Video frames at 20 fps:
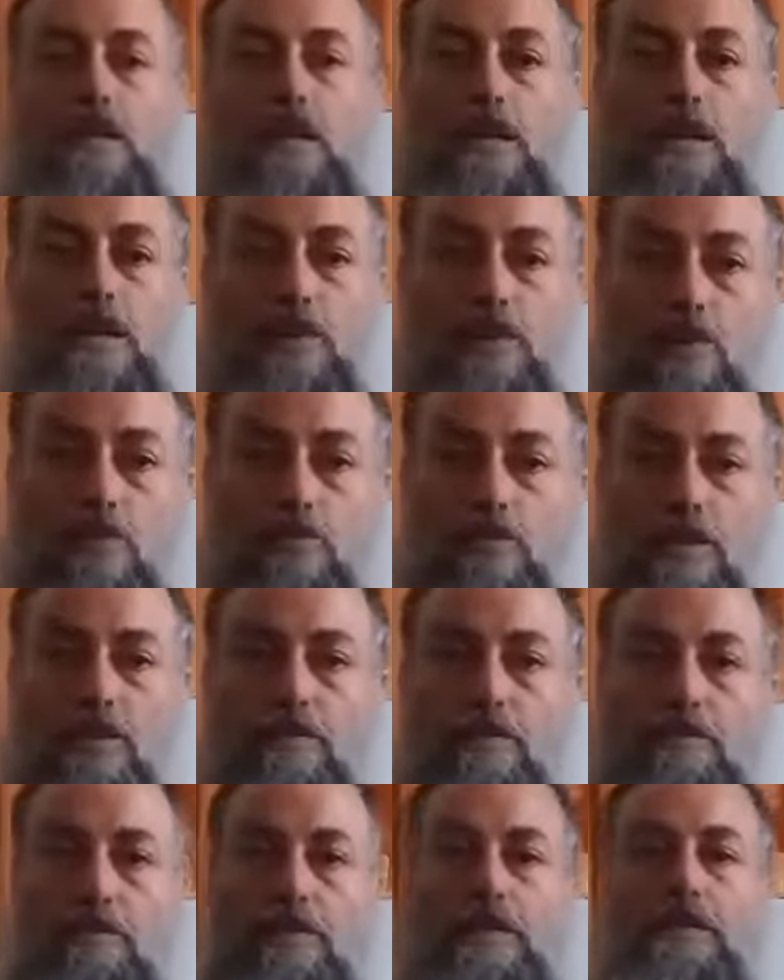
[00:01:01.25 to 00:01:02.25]
Usually
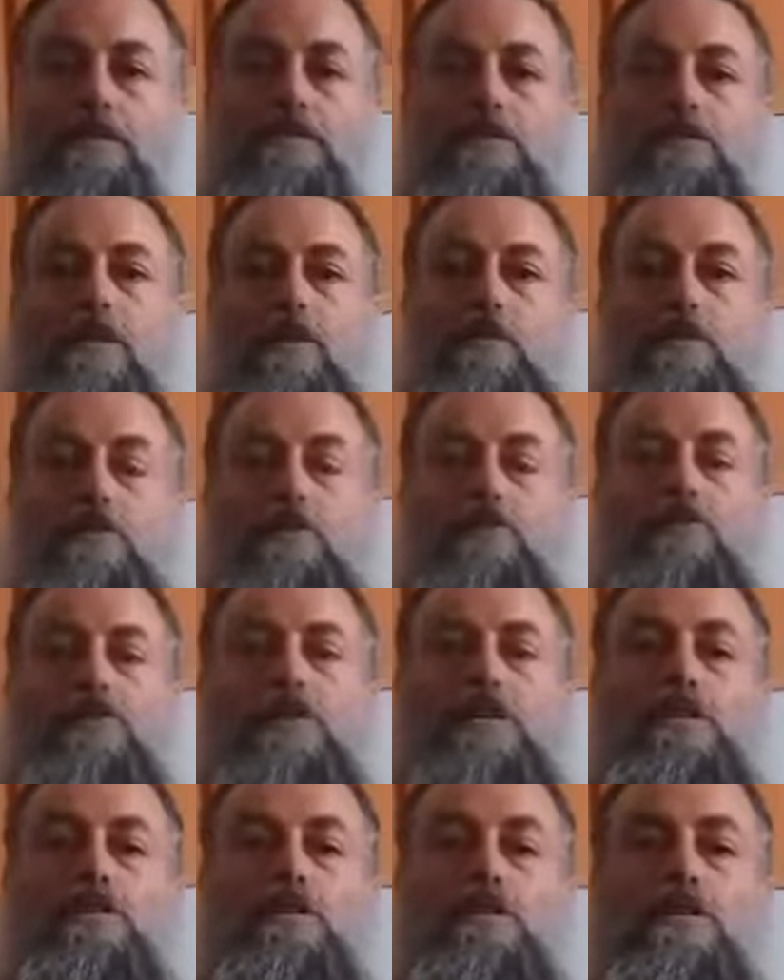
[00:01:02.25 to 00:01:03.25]
we read a portion
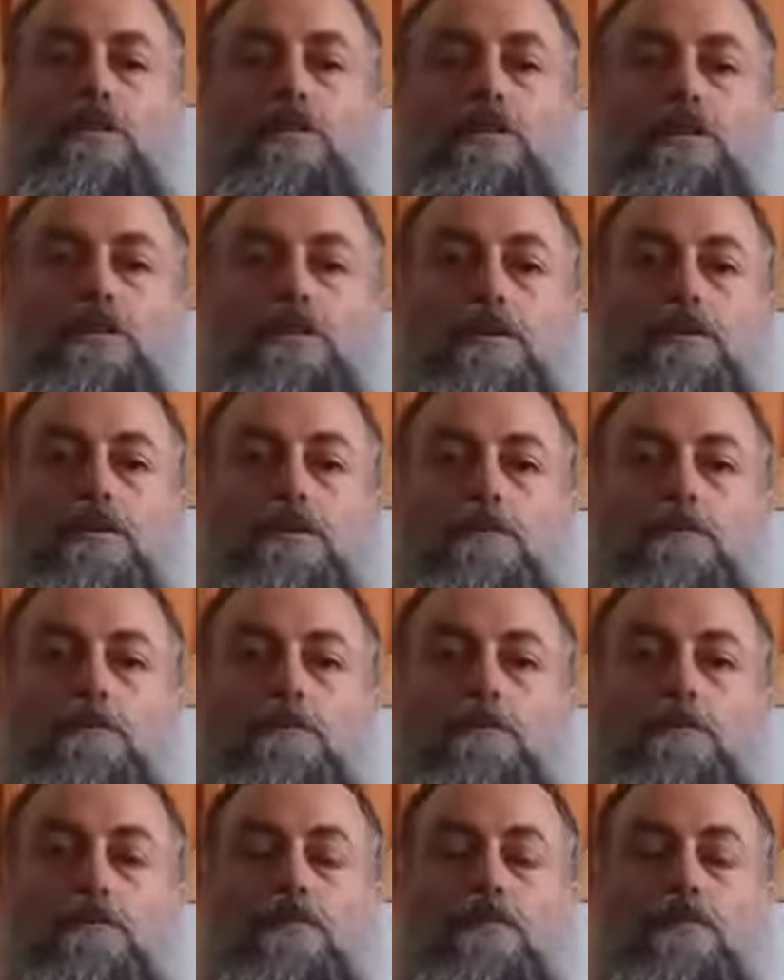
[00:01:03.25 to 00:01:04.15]
in the